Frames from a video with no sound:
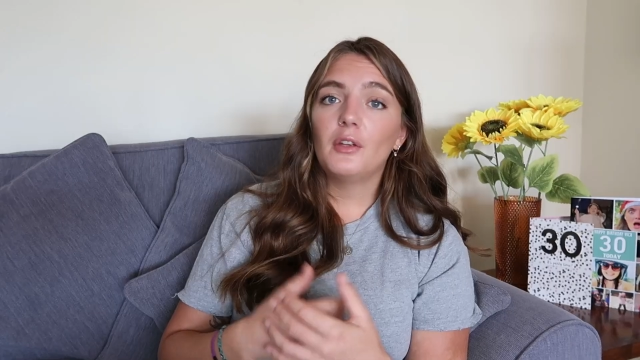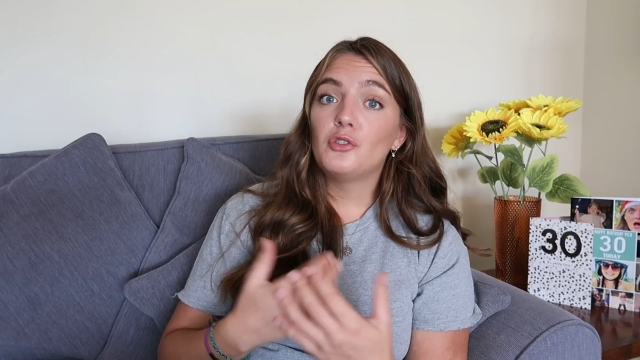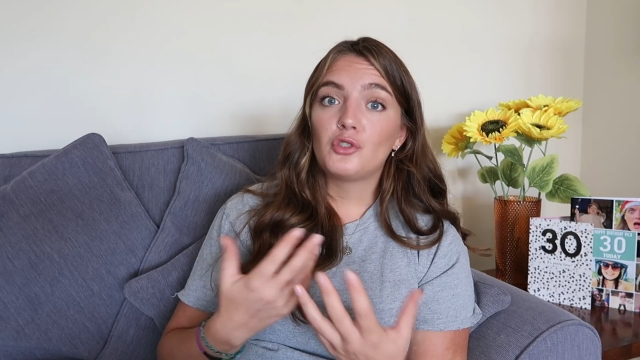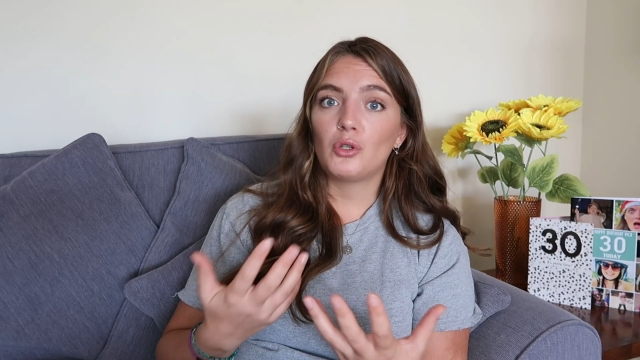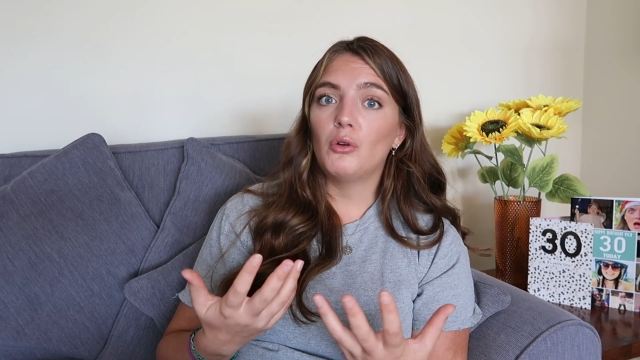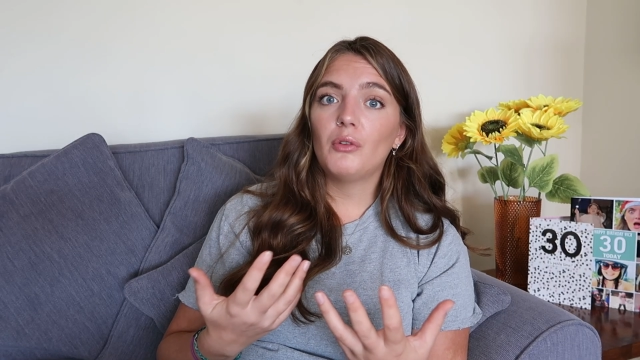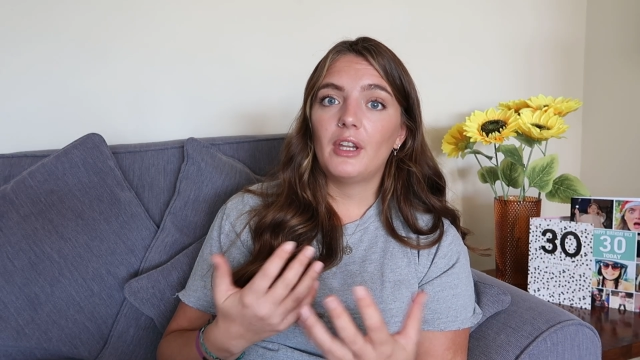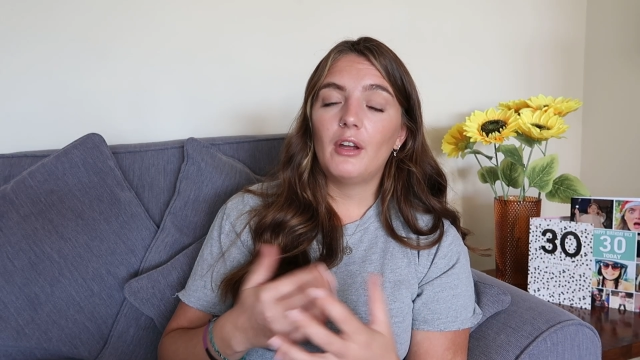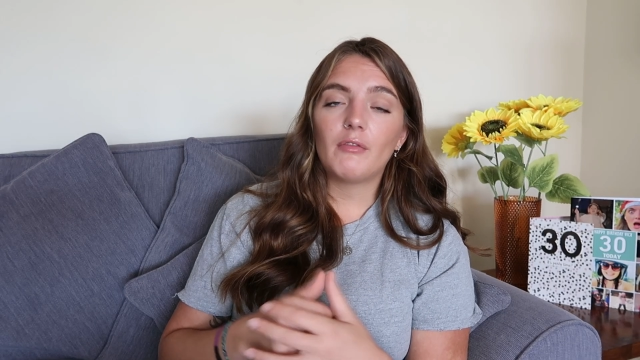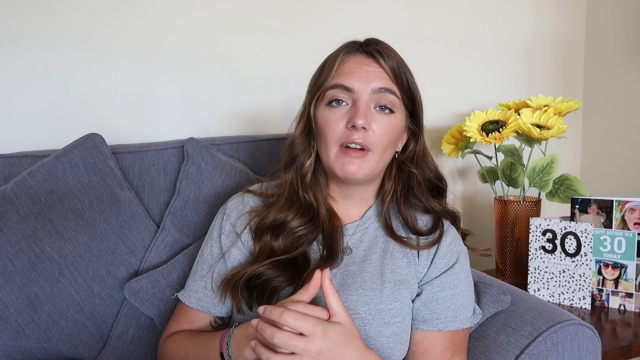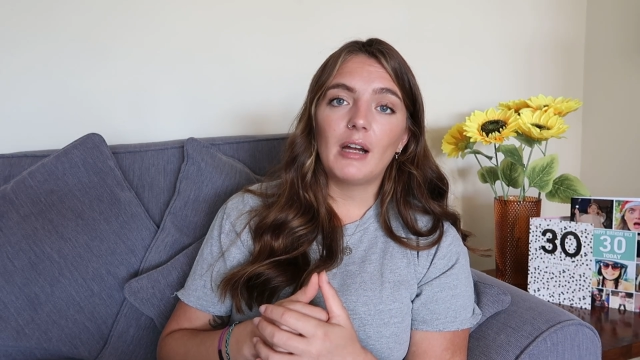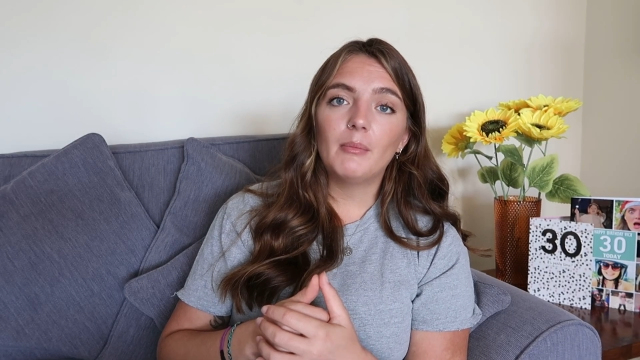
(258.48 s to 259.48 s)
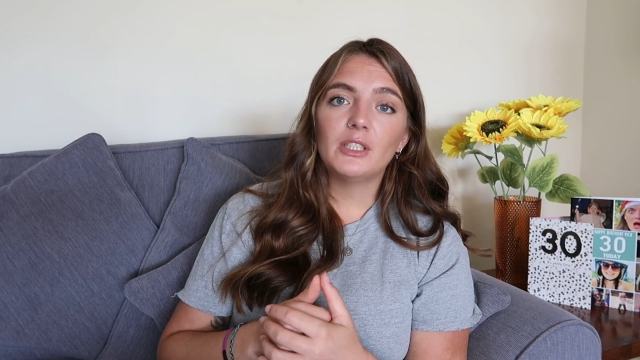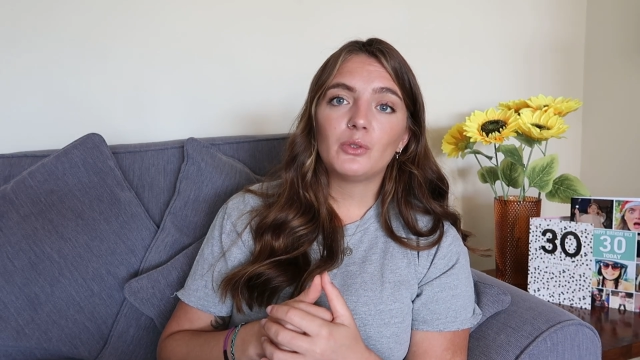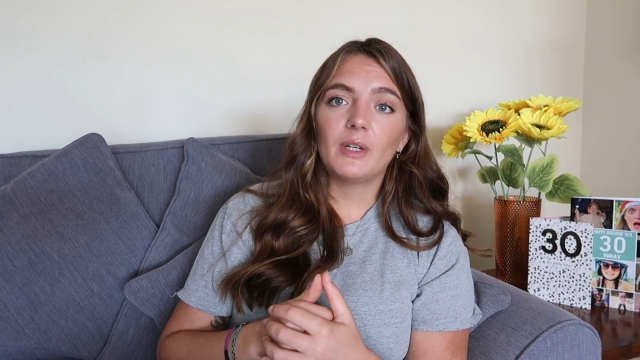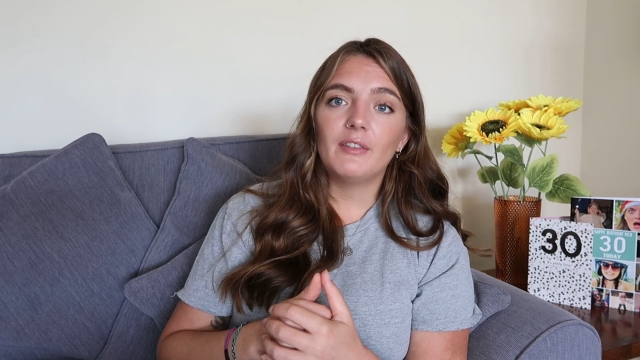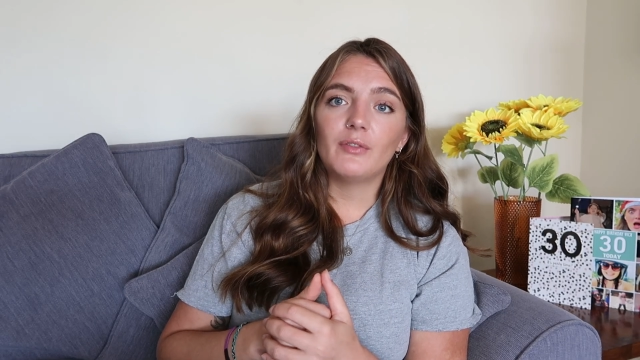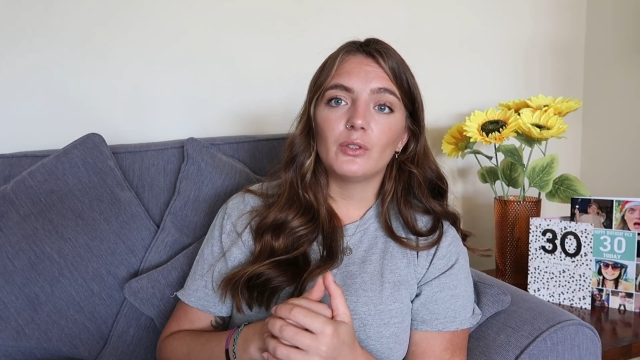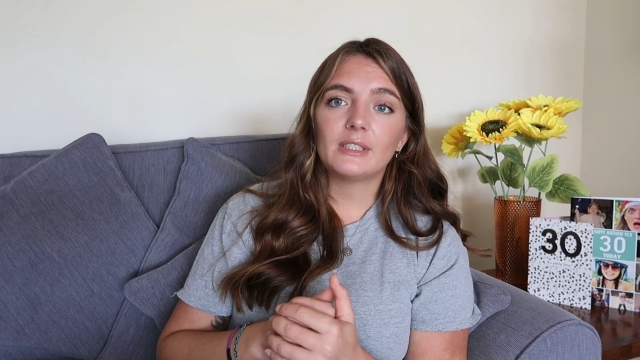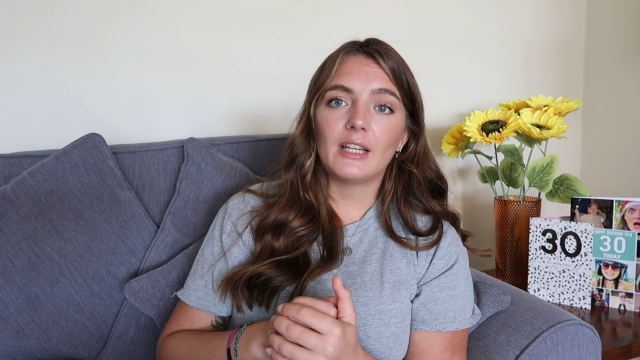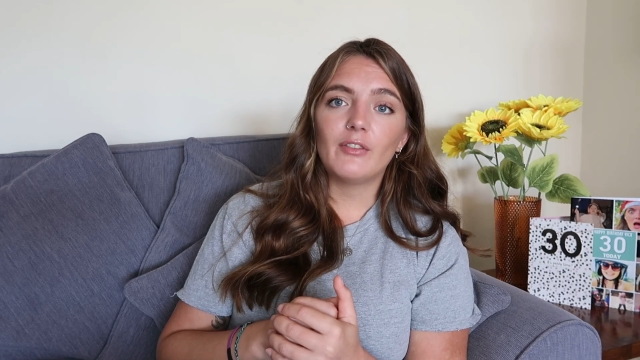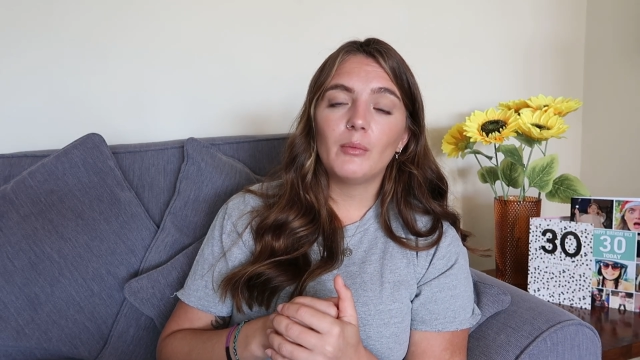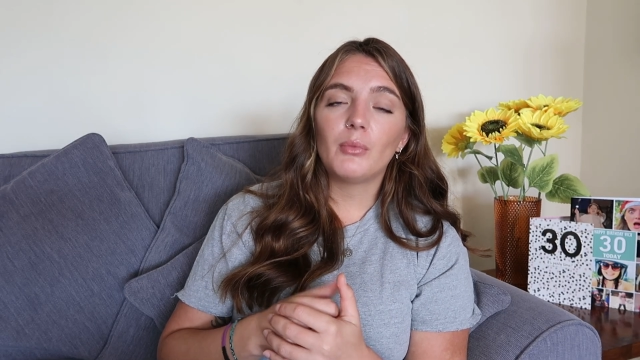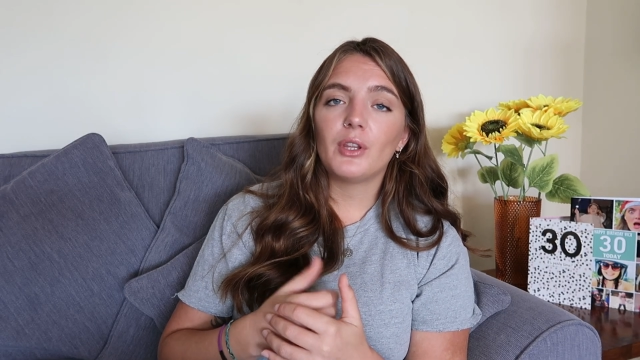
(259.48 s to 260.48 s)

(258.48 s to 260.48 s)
Sure, they're not around me 24/7,